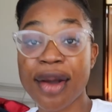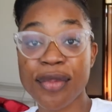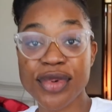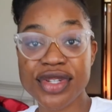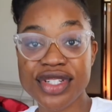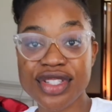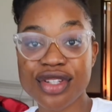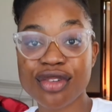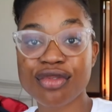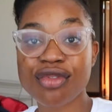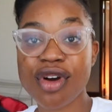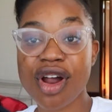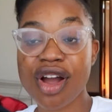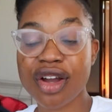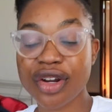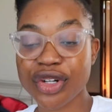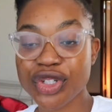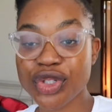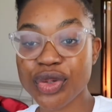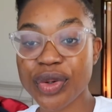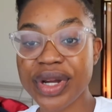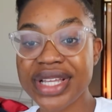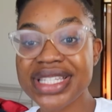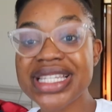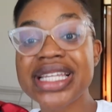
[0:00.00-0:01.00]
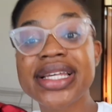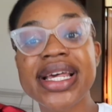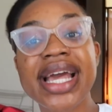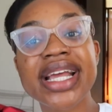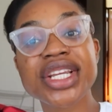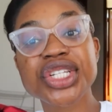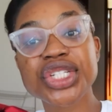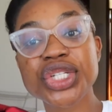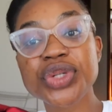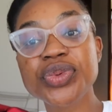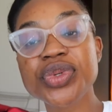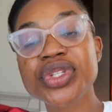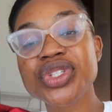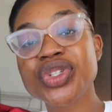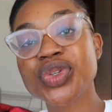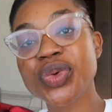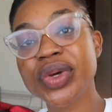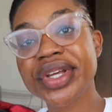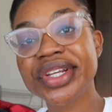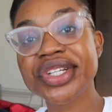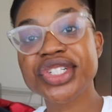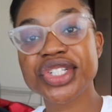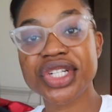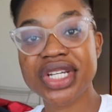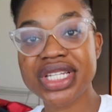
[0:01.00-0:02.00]
That was the wrong choice. It actually was
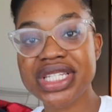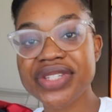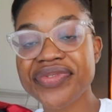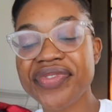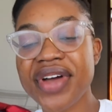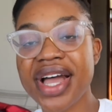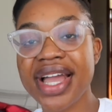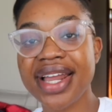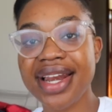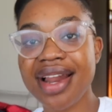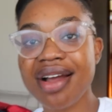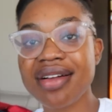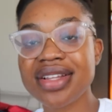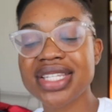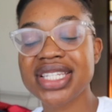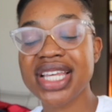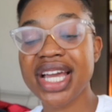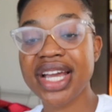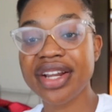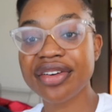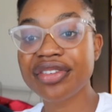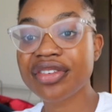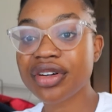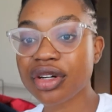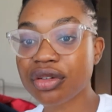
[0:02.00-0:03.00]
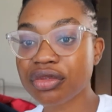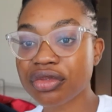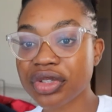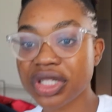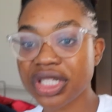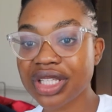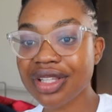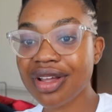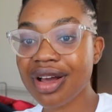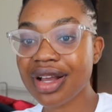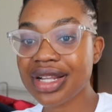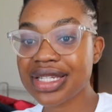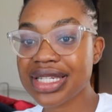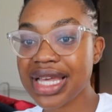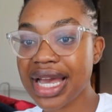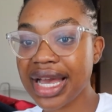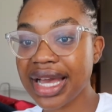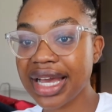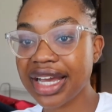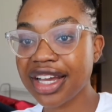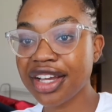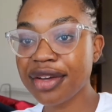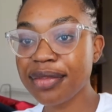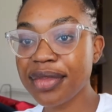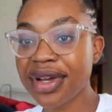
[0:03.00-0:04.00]
doing just fine outside for a really long
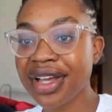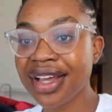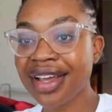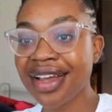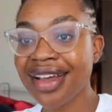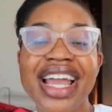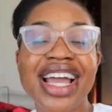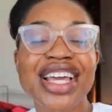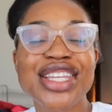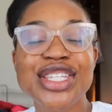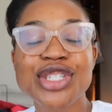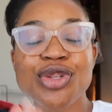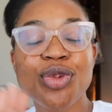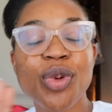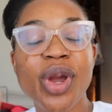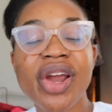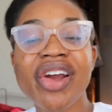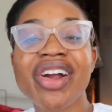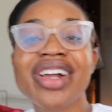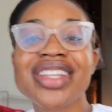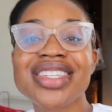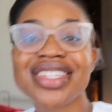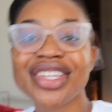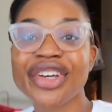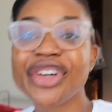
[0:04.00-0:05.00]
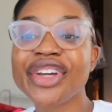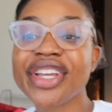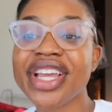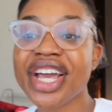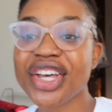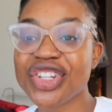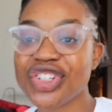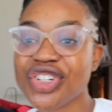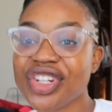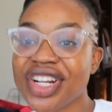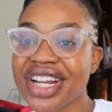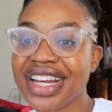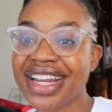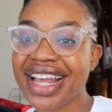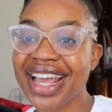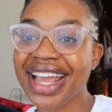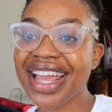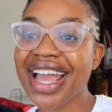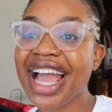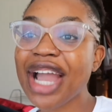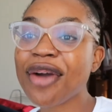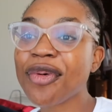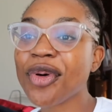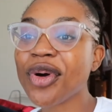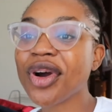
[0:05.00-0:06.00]
time. Like I swear until yesterday
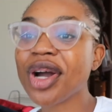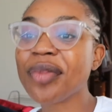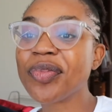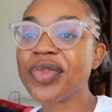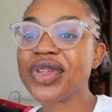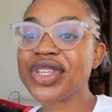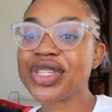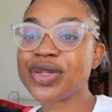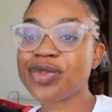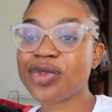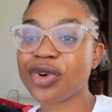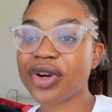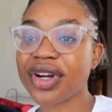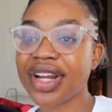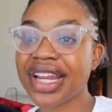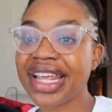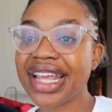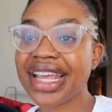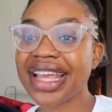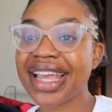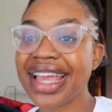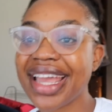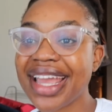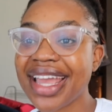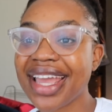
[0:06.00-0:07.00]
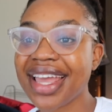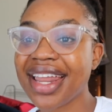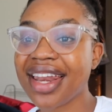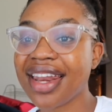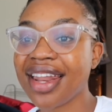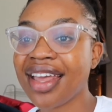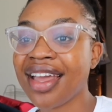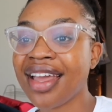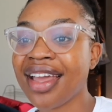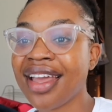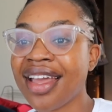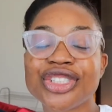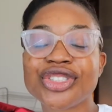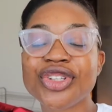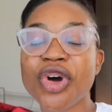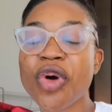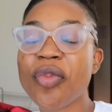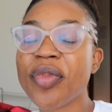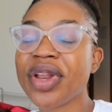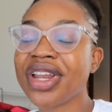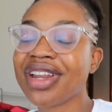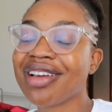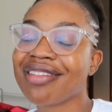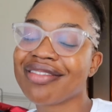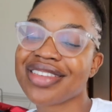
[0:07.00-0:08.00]
night, I woke up this morning and so
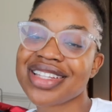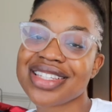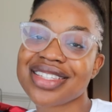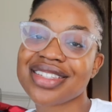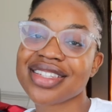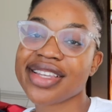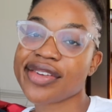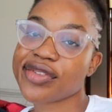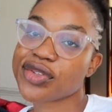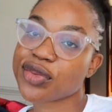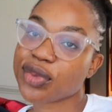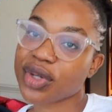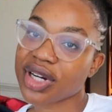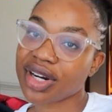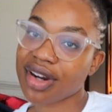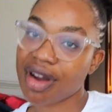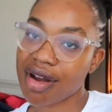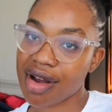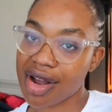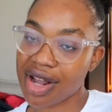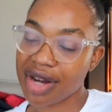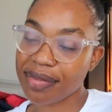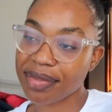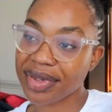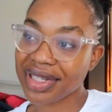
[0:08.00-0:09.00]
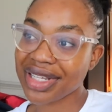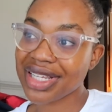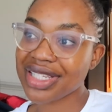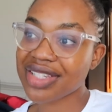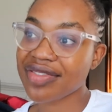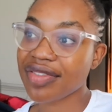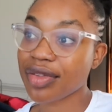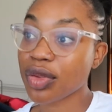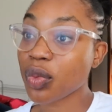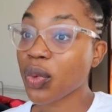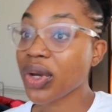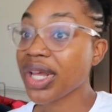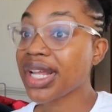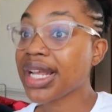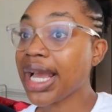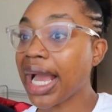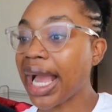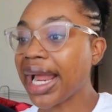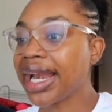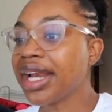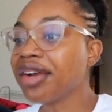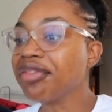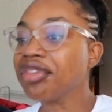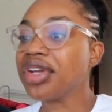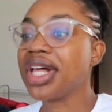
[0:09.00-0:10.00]
many of its leaves were gone because of the wind.
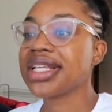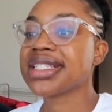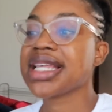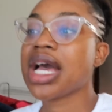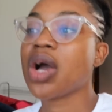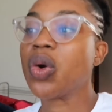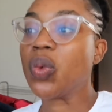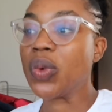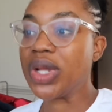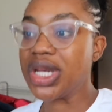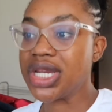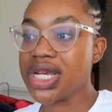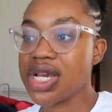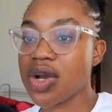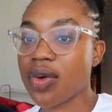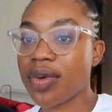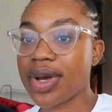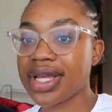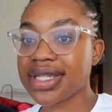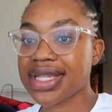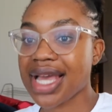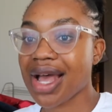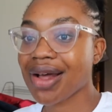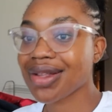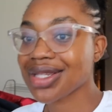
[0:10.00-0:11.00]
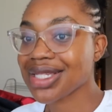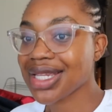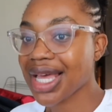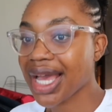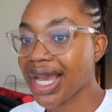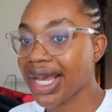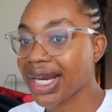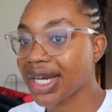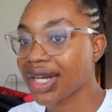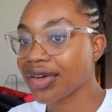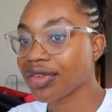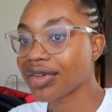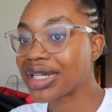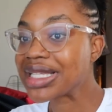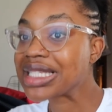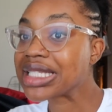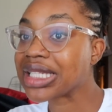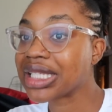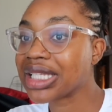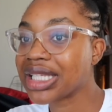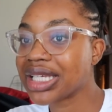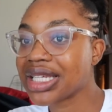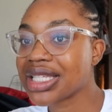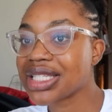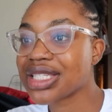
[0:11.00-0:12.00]
I didn't realize how windy it was outside
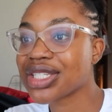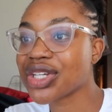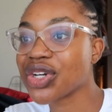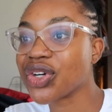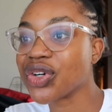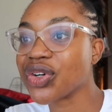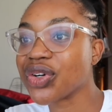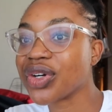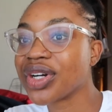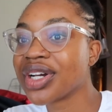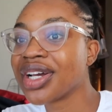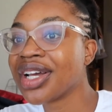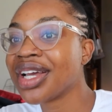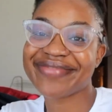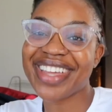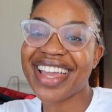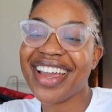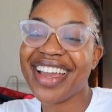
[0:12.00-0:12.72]
recently. So